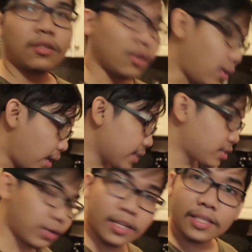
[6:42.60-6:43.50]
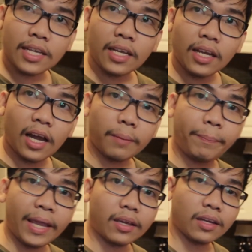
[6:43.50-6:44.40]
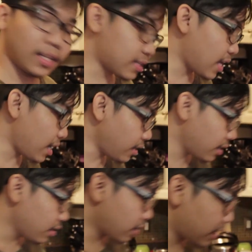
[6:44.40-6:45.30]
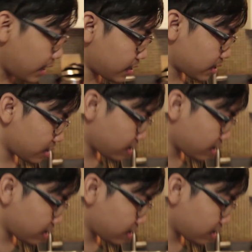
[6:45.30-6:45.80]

So as you can see, our bacon is done. Look at this.